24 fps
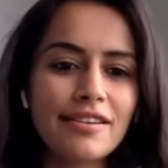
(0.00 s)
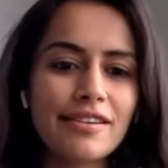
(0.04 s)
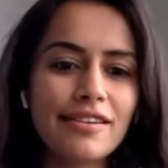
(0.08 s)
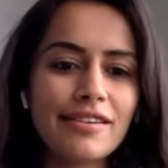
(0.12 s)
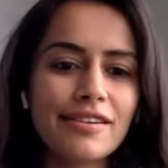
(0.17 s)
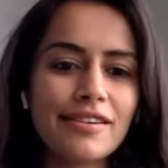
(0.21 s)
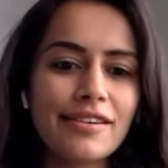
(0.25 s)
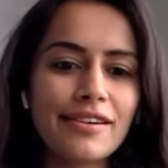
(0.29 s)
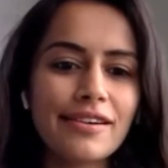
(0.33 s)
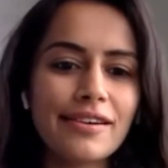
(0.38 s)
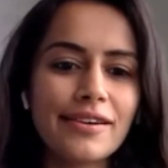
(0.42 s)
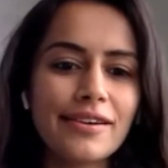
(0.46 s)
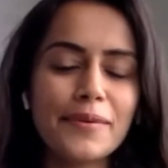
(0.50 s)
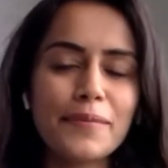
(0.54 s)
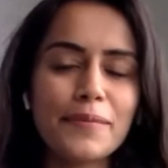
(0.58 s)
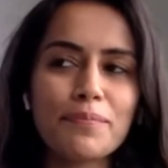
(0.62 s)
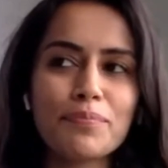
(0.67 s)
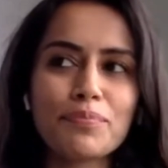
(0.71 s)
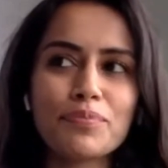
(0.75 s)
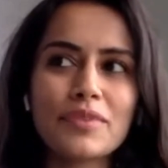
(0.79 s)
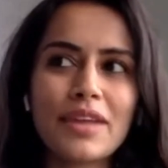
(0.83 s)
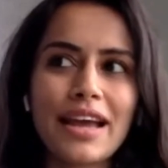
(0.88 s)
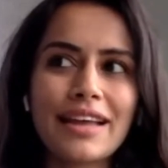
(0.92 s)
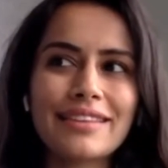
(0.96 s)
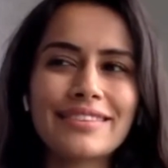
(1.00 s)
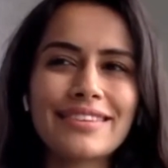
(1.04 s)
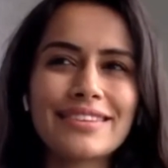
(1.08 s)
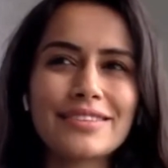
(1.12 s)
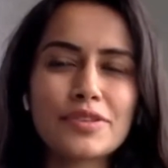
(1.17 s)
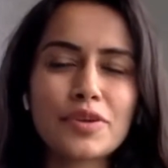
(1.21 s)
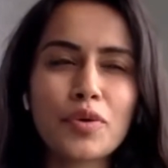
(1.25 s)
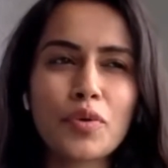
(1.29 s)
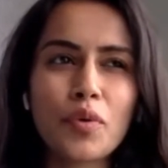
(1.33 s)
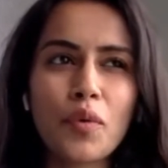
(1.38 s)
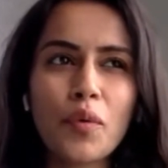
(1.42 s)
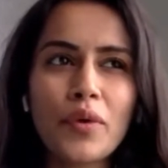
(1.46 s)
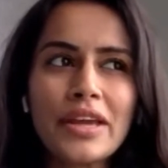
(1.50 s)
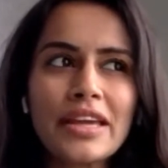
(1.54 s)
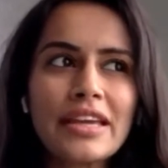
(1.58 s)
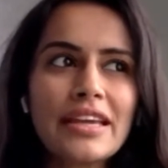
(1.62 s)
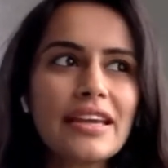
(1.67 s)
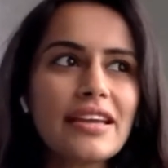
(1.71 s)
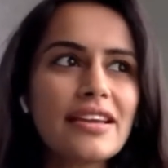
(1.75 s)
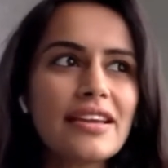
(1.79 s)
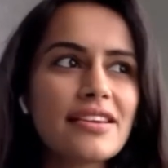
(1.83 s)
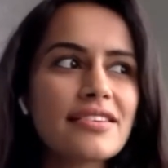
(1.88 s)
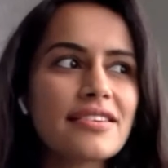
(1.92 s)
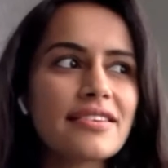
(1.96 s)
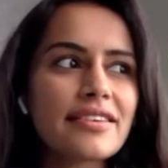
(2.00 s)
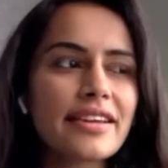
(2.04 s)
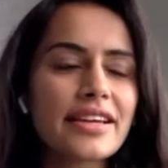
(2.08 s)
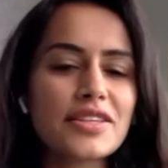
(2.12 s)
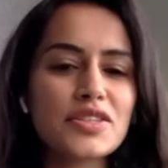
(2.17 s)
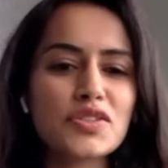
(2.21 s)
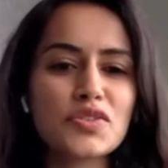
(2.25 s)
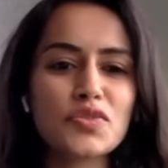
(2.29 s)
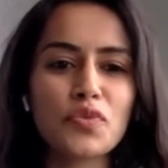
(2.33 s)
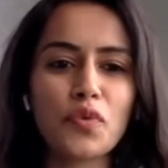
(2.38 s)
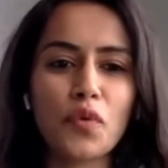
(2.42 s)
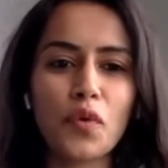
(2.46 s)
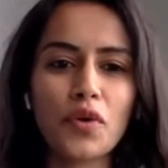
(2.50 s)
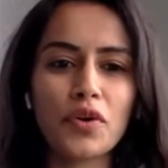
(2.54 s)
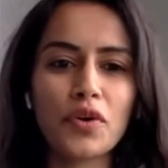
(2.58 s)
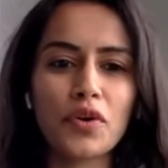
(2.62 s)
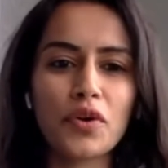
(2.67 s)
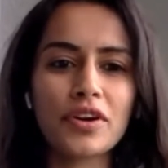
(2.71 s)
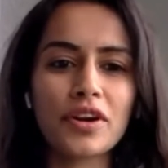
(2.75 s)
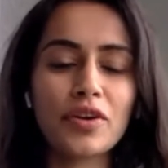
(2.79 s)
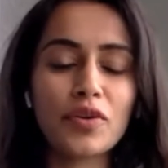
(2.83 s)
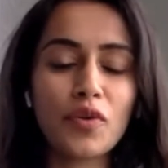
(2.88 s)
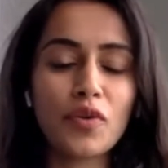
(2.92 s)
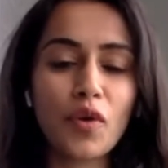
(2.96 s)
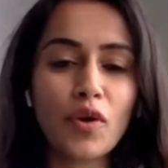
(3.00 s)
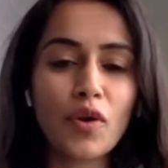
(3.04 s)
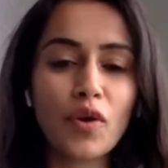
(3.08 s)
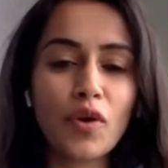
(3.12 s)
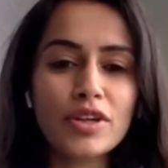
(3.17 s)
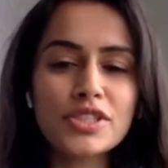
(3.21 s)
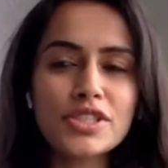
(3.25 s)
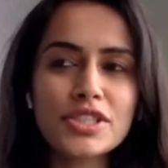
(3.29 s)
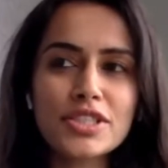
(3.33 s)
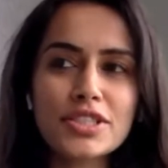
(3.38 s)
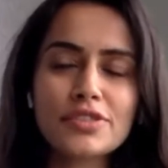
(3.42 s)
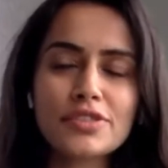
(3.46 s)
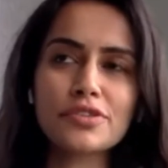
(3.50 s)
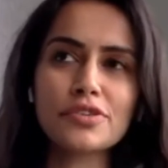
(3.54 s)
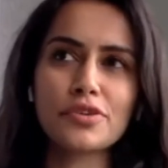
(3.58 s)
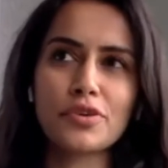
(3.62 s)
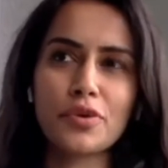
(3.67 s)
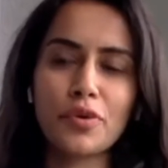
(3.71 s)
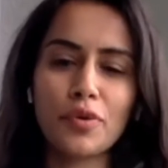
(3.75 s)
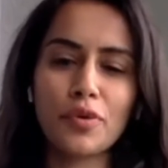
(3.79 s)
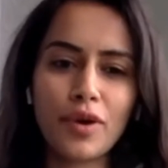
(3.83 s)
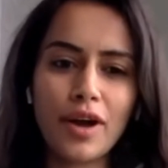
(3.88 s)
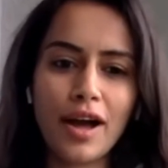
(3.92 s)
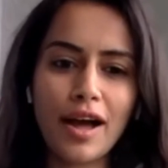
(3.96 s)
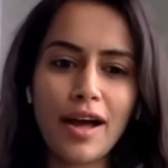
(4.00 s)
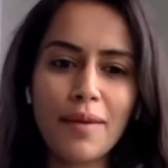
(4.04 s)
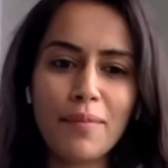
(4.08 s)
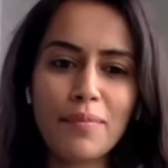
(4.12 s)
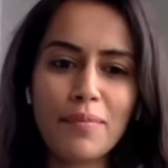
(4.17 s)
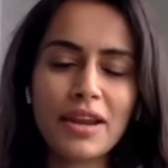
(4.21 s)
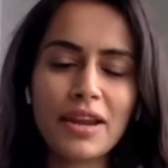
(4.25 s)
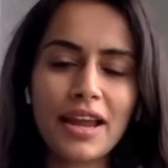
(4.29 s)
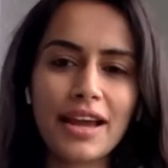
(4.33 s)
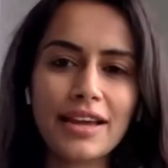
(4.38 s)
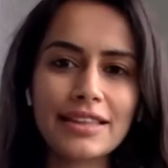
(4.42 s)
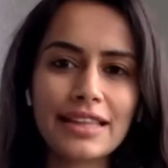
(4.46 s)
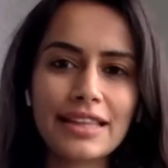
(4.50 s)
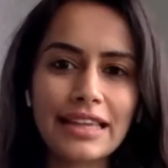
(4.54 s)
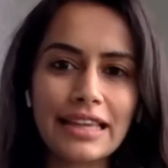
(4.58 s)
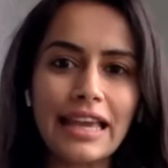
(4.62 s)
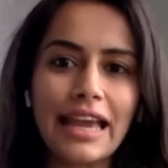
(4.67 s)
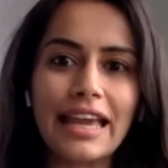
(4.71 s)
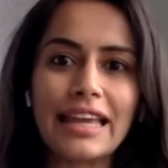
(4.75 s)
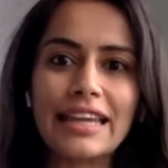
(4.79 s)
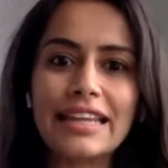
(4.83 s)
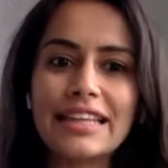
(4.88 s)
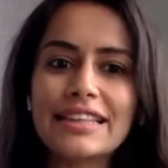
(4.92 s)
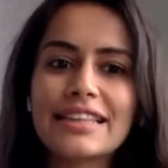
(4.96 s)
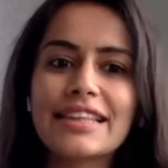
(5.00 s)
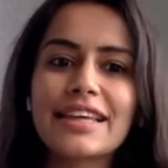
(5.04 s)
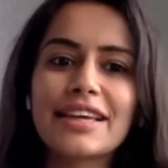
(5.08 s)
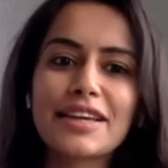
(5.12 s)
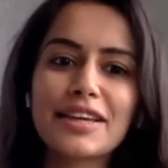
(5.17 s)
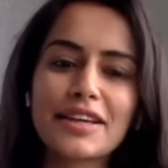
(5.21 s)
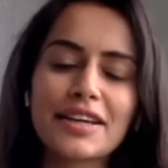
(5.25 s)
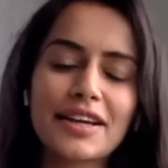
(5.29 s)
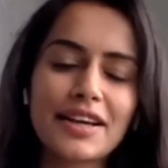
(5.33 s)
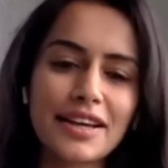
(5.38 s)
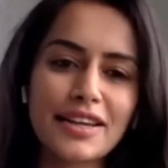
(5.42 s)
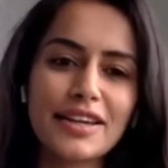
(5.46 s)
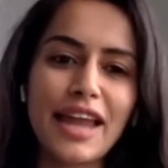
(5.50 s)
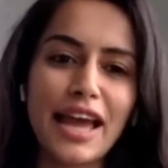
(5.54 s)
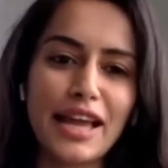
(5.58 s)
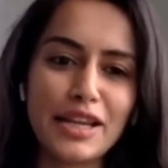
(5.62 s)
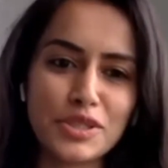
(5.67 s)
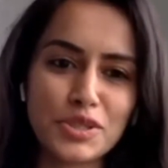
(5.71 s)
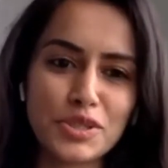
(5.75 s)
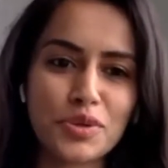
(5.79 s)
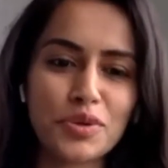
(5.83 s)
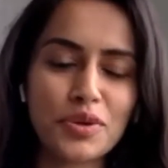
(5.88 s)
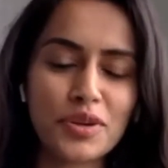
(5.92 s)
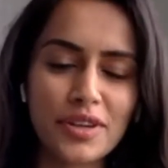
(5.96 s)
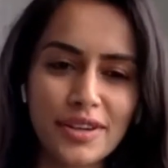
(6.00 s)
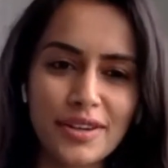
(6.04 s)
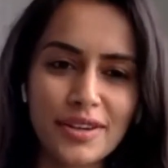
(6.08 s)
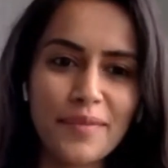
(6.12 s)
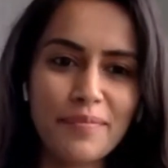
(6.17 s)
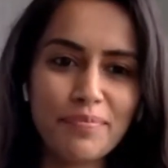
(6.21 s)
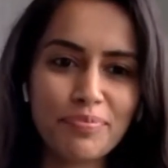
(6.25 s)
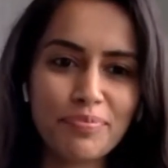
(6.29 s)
and there's a growing interest for not just yoga, but I think anything natural